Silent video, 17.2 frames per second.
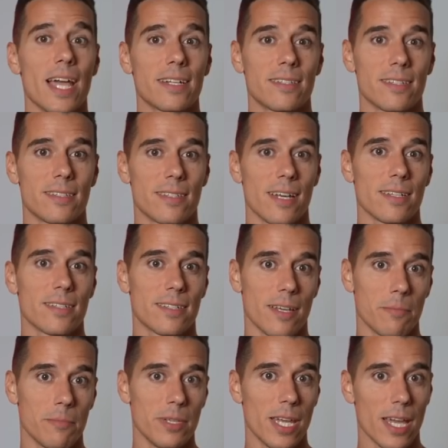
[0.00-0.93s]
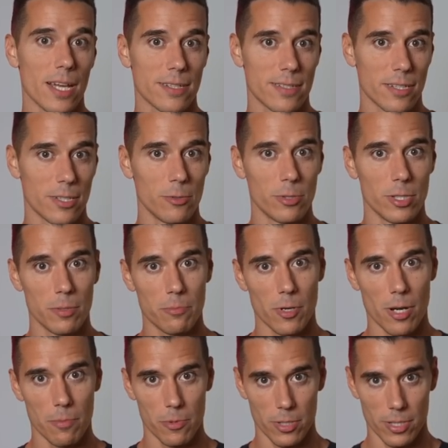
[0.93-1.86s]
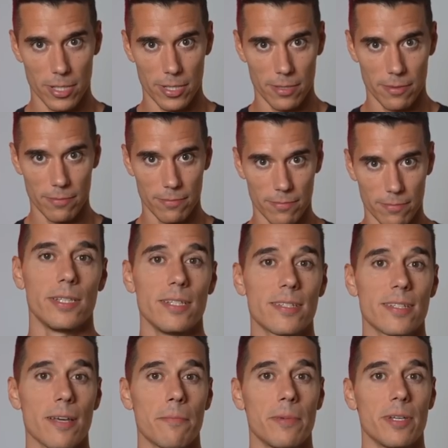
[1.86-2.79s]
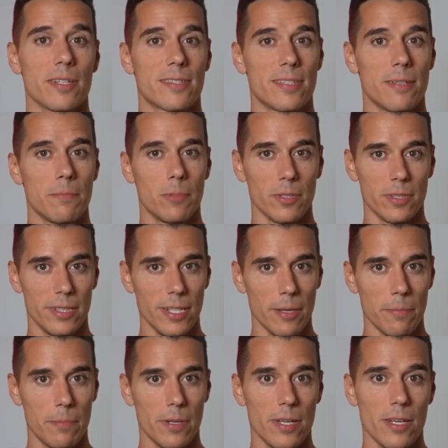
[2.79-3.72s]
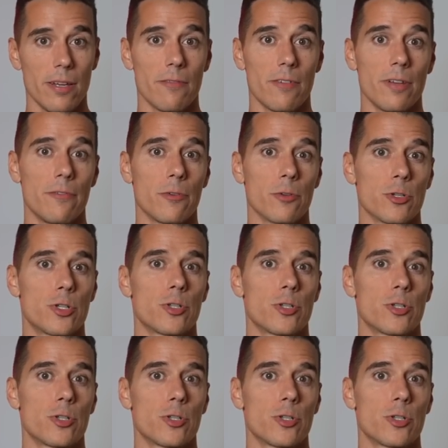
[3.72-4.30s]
exercise can be executed properly. This can be a simple dip, where if your